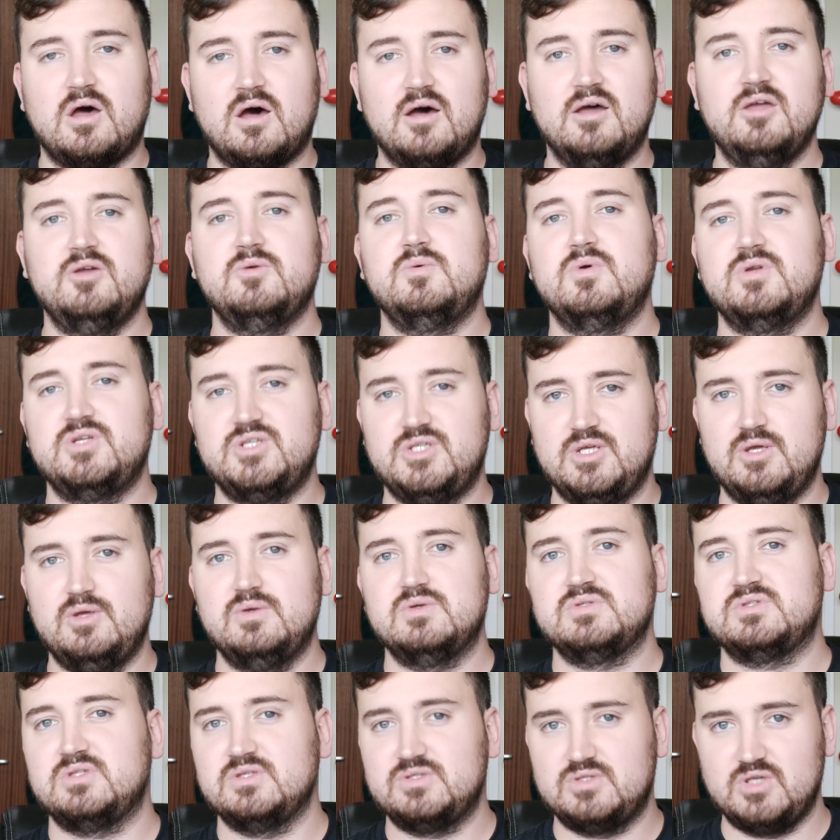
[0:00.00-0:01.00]
I would
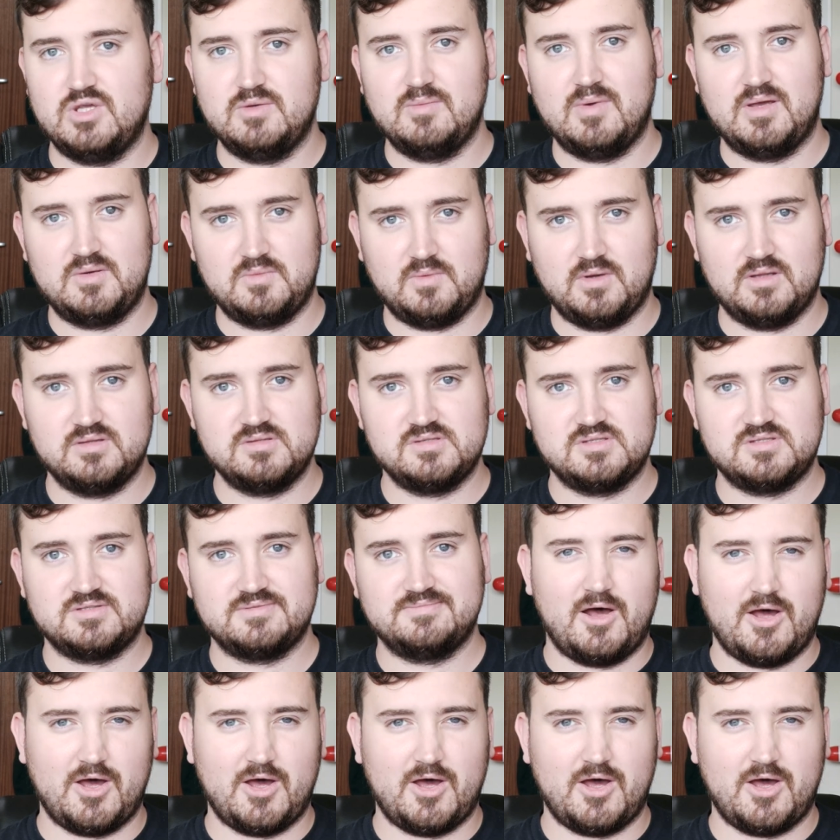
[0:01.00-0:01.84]
use the Zoomed ones.